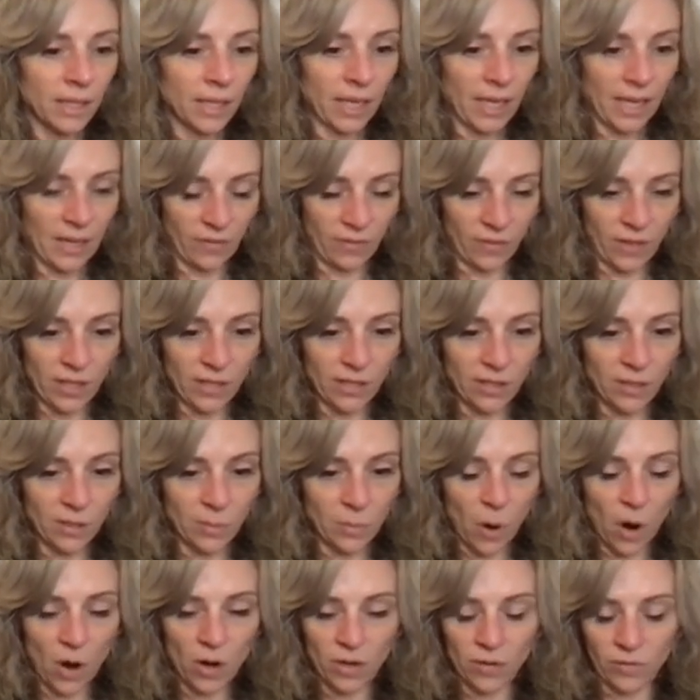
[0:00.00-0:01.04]
If this is a
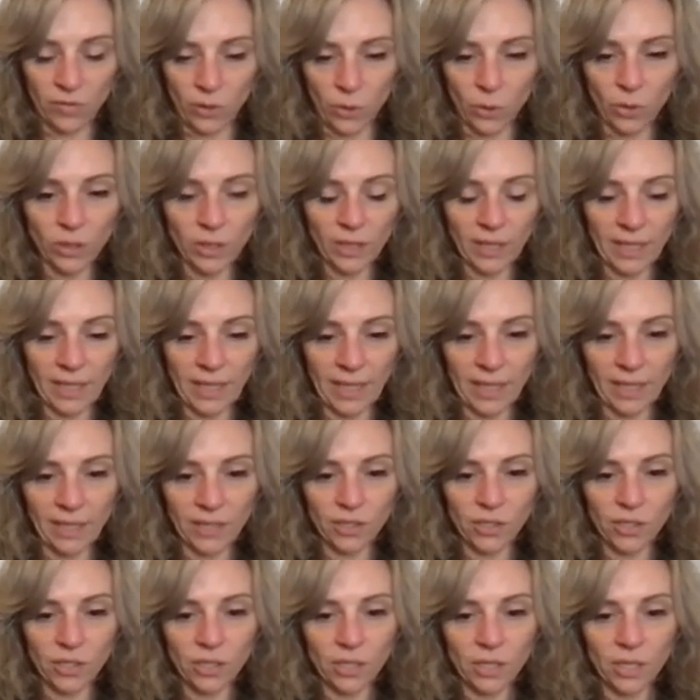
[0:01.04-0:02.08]
part of your
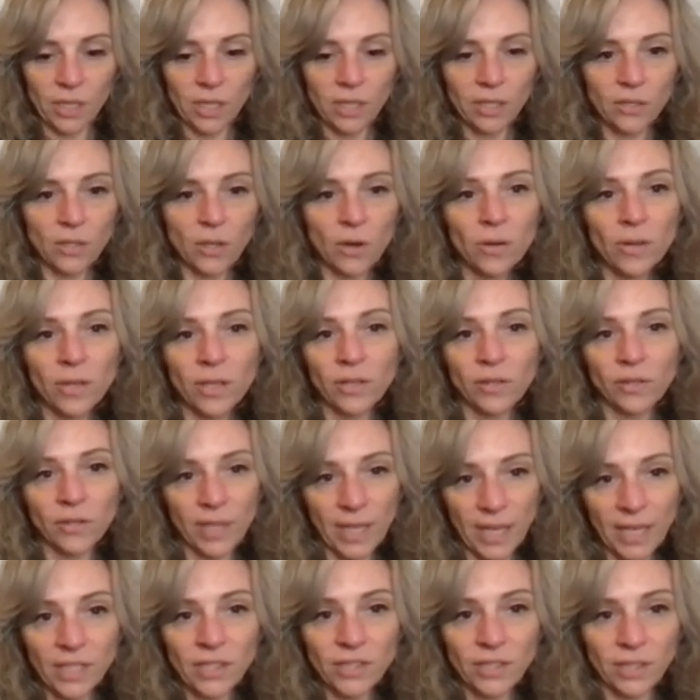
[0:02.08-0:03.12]
lineage, know that
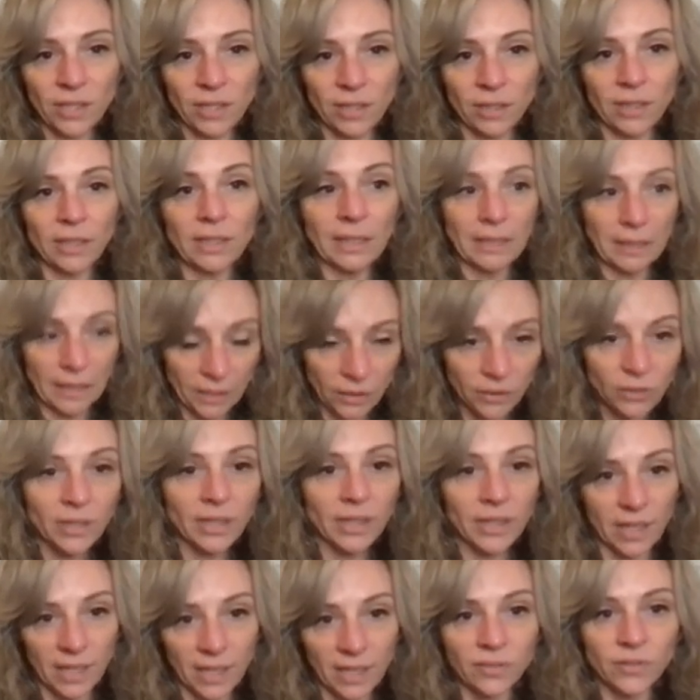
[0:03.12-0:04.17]
creation, literally
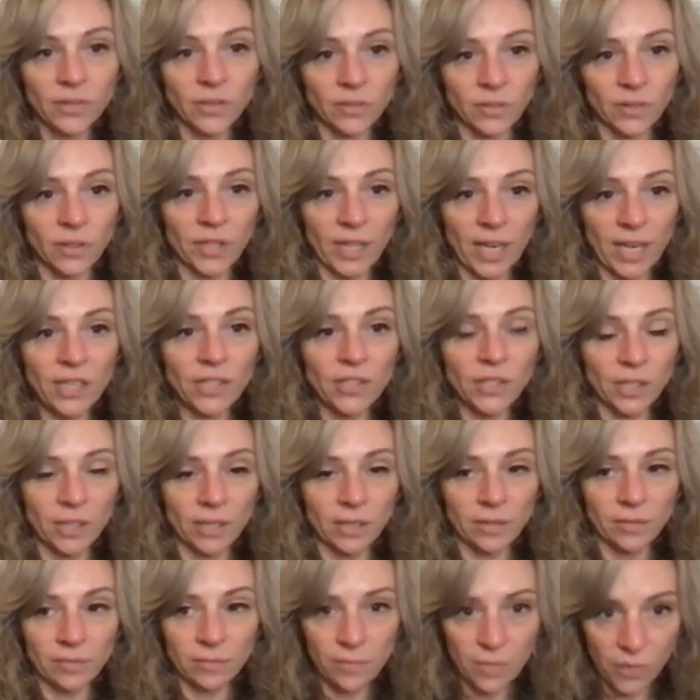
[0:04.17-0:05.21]
the gift of creation,
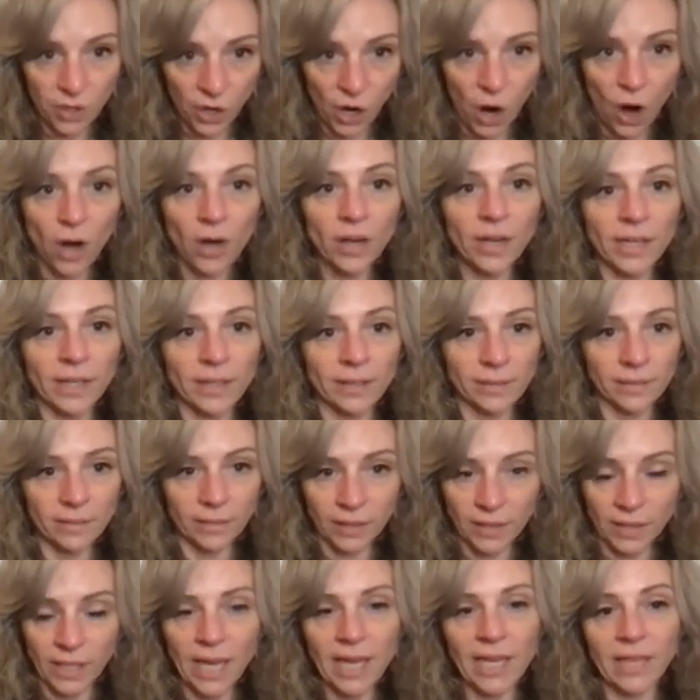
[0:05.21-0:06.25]
the garden,
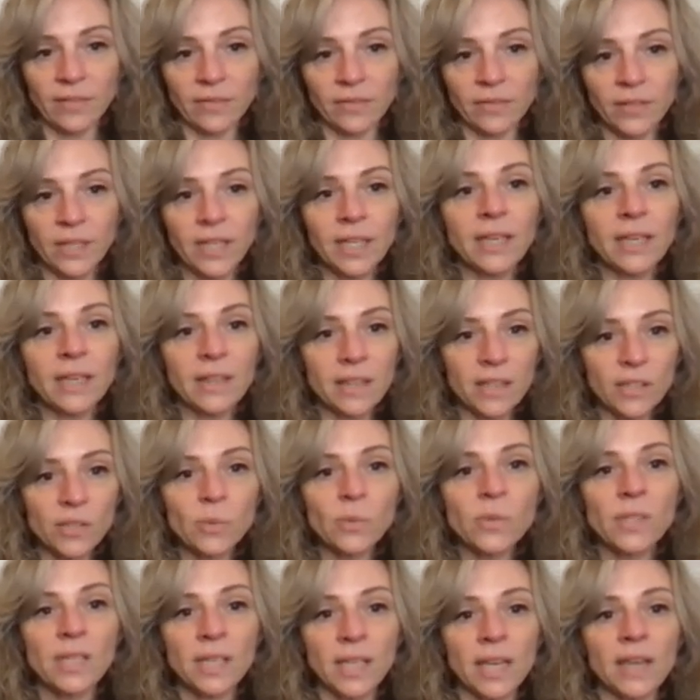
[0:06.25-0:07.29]
life, this
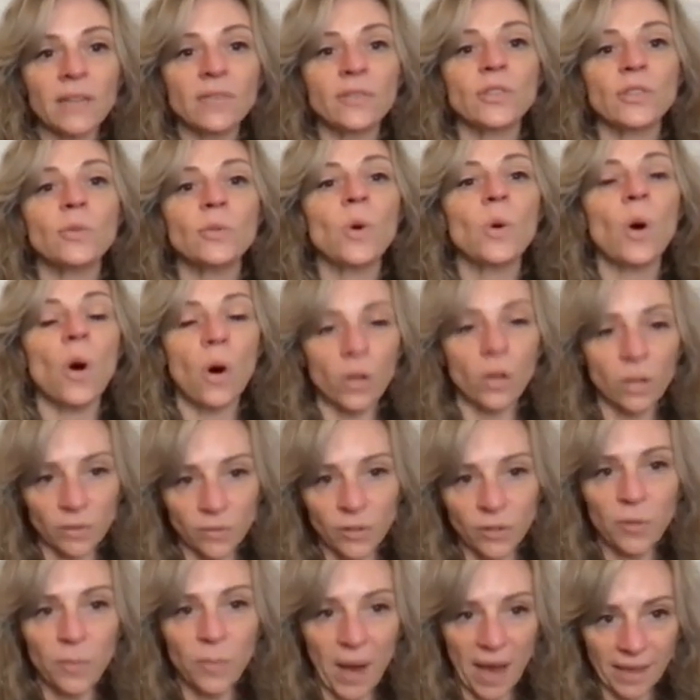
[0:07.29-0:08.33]
was a gift to all of
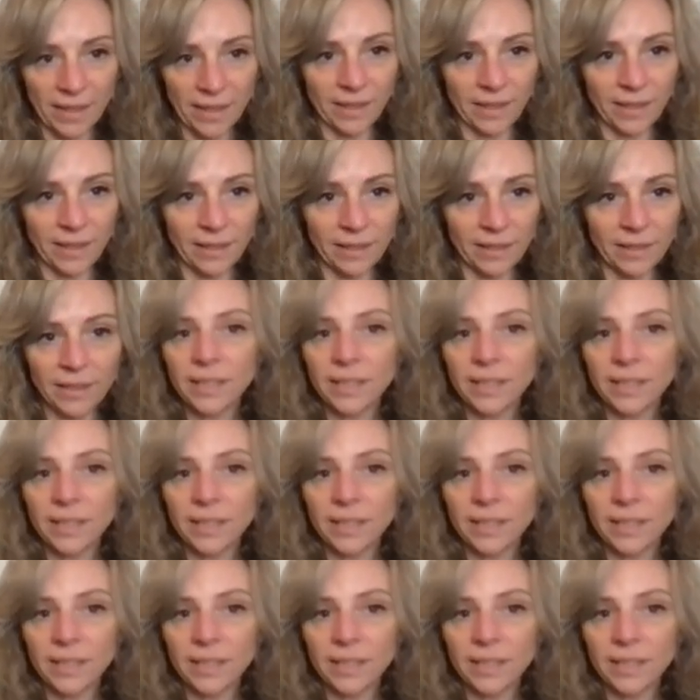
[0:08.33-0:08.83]
humanity.